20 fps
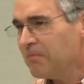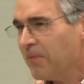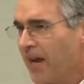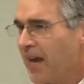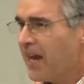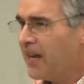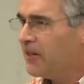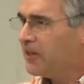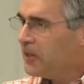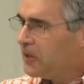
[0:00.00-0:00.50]

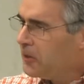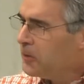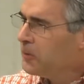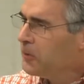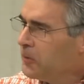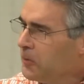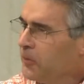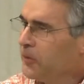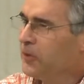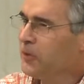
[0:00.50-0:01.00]
made
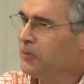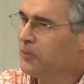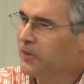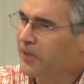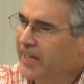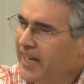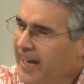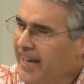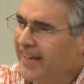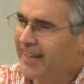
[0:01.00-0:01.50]
you
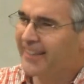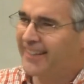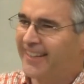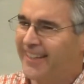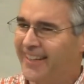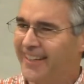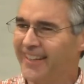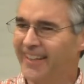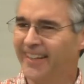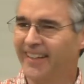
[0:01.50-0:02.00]
unique